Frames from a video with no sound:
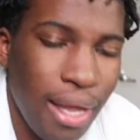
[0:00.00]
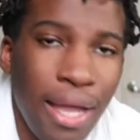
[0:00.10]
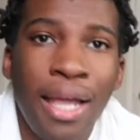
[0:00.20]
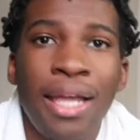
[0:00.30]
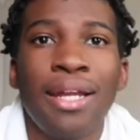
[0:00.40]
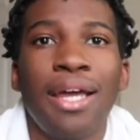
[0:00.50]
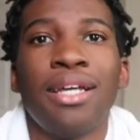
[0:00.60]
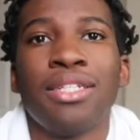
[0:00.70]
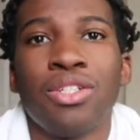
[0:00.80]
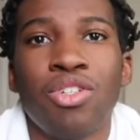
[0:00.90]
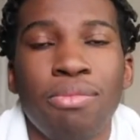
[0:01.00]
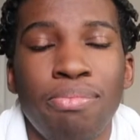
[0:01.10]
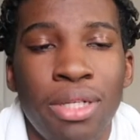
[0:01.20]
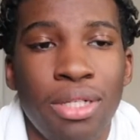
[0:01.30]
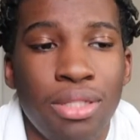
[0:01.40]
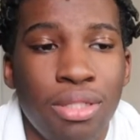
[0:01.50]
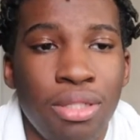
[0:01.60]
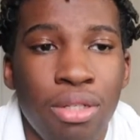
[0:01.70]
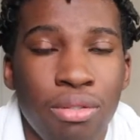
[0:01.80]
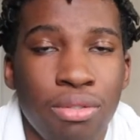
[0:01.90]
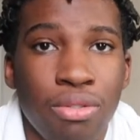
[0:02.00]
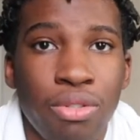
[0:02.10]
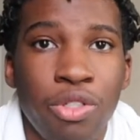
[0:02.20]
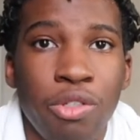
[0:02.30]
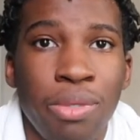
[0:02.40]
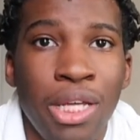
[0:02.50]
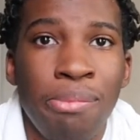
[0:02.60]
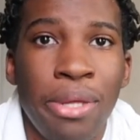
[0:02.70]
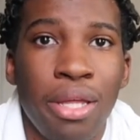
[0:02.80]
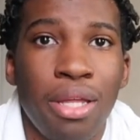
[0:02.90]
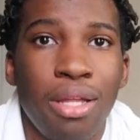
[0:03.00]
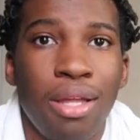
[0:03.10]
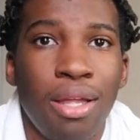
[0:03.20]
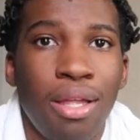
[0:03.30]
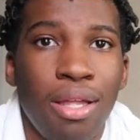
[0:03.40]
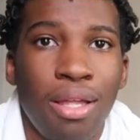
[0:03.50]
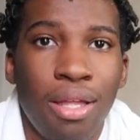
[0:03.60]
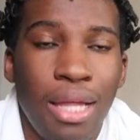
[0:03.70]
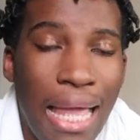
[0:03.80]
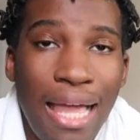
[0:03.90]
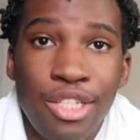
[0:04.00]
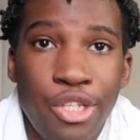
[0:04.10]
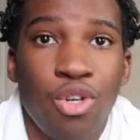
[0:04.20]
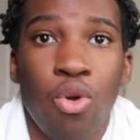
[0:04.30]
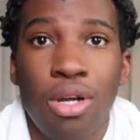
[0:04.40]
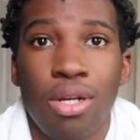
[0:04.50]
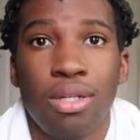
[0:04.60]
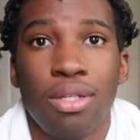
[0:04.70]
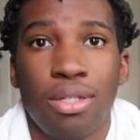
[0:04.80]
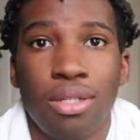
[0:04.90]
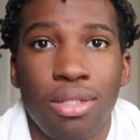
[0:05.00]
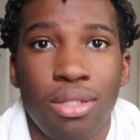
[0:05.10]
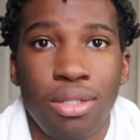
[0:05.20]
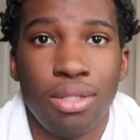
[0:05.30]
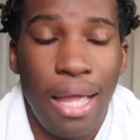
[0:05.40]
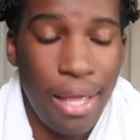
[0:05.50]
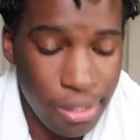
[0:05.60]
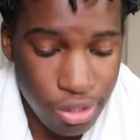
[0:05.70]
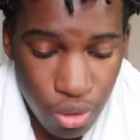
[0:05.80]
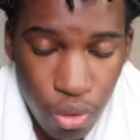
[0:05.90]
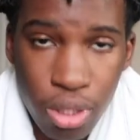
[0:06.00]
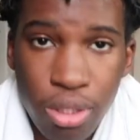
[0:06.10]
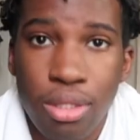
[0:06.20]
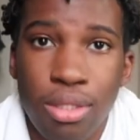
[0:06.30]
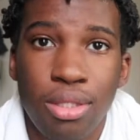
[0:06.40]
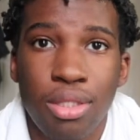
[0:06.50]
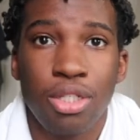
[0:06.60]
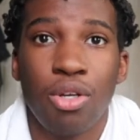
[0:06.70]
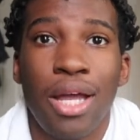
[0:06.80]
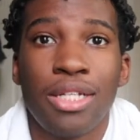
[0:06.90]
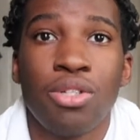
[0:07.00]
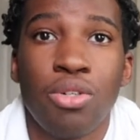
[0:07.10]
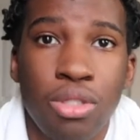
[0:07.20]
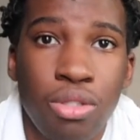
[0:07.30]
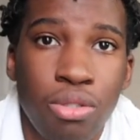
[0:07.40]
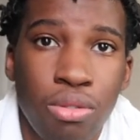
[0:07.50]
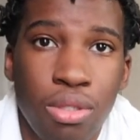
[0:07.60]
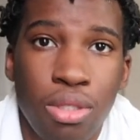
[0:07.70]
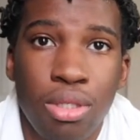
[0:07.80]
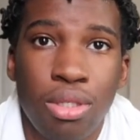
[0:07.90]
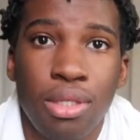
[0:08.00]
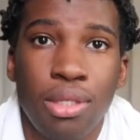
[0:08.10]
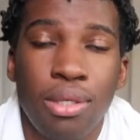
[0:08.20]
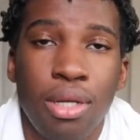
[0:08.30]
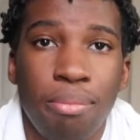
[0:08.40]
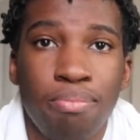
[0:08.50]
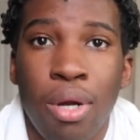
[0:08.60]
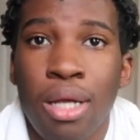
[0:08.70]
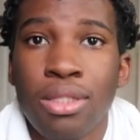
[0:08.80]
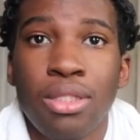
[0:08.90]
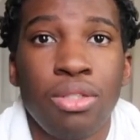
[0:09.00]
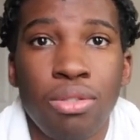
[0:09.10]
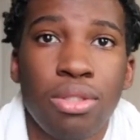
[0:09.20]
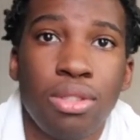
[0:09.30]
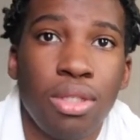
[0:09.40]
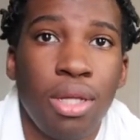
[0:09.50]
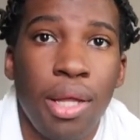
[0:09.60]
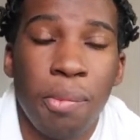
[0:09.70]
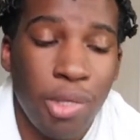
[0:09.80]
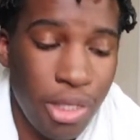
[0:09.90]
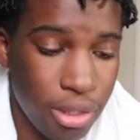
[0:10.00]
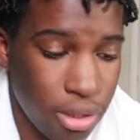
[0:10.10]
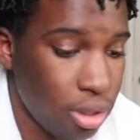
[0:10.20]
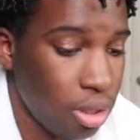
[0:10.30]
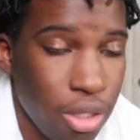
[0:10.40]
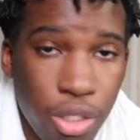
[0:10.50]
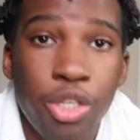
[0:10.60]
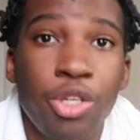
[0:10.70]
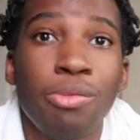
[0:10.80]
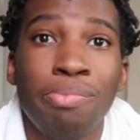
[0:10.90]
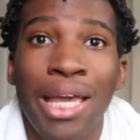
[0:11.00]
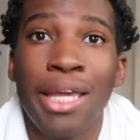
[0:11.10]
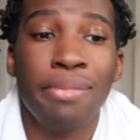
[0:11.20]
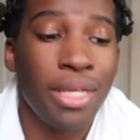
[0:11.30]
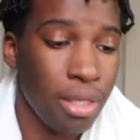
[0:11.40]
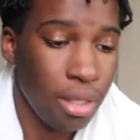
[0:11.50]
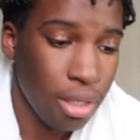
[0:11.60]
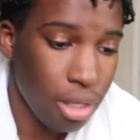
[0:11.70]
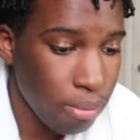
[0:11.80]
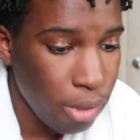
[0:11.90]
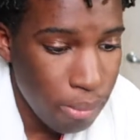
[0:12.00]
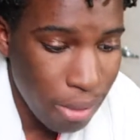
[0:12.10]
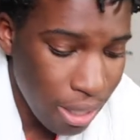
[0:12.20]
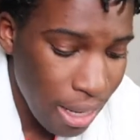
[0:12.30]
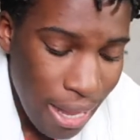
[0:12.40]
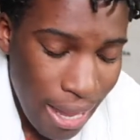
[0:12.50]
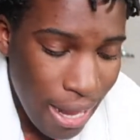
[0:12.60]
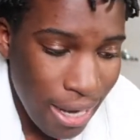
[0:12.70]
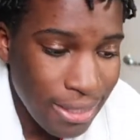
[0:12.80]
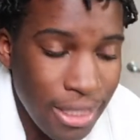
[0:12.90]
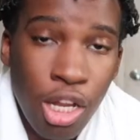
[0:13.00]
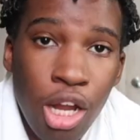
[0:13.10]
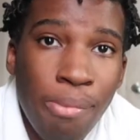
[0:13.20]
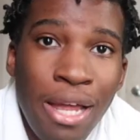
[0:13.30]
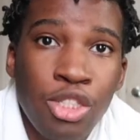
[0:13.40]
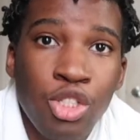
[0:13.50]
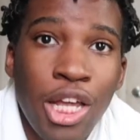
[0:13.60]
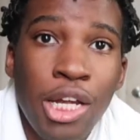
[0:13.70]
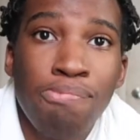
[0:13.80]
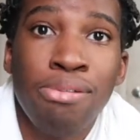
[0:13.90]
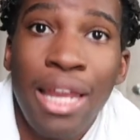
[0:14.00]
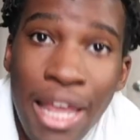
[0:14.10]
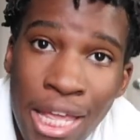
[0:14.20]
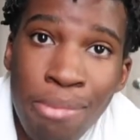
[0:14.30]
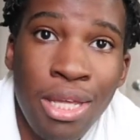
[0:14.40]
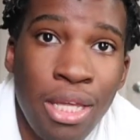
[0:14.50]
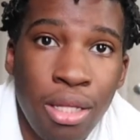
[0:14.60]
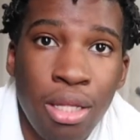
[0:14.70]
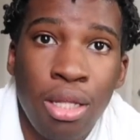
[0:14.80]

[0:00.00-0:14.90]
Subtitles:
I ain't an escort, but it's, you know, screw you, pay me. Escort? You know what escorts do? Prostitutes. But it's you pay me. Come on, man. And I see a lot of men trying to play me.